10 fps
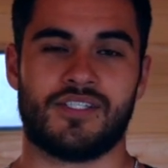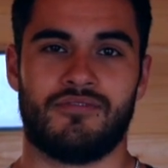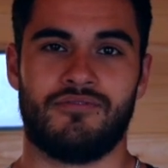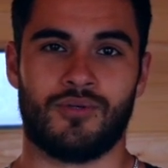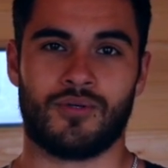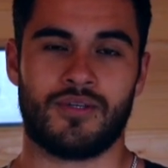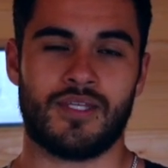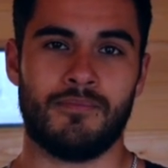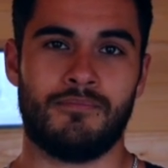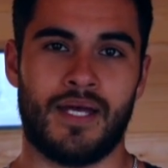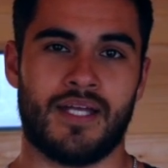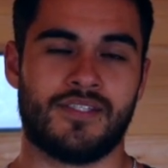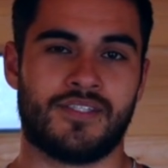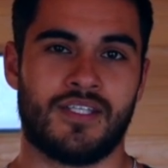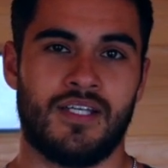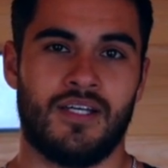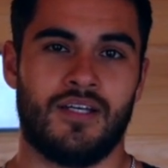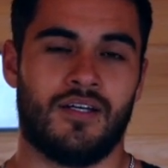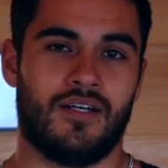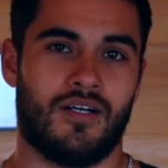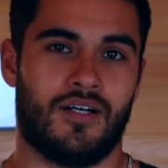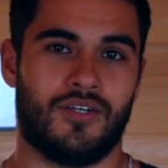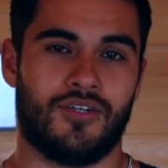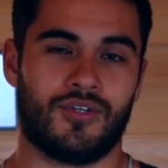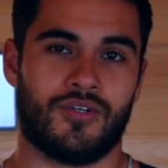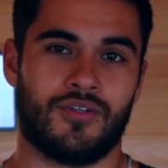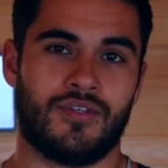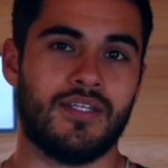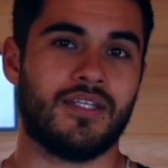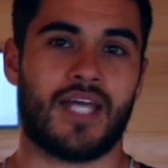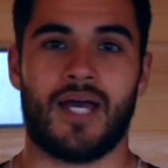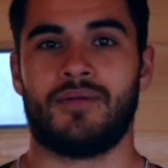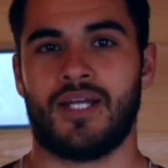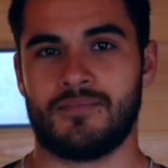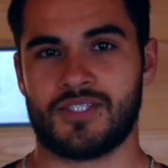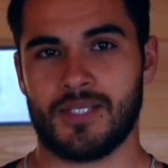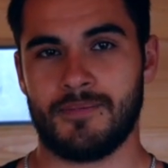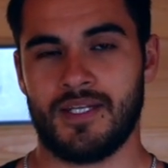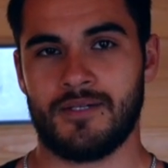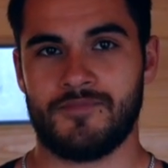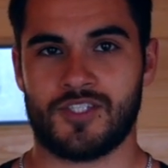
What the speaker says: for the beds under the cabin I'm sleeping in.